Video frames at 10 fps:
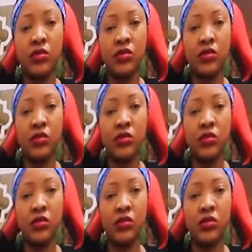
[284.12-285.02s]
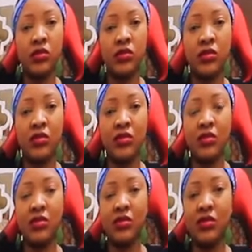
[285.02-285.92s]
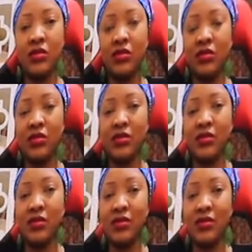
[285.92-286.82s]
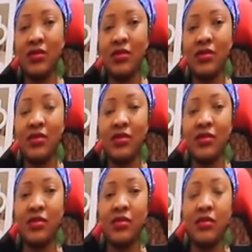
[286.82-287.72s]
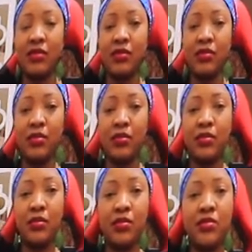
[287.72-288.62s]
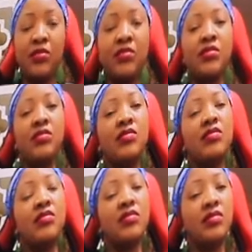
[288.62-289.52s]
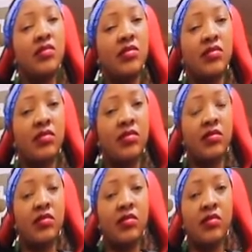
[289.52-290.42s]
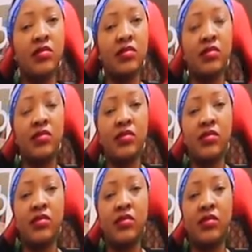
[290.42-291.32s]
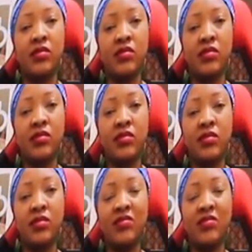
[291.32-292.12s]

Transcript: (silent)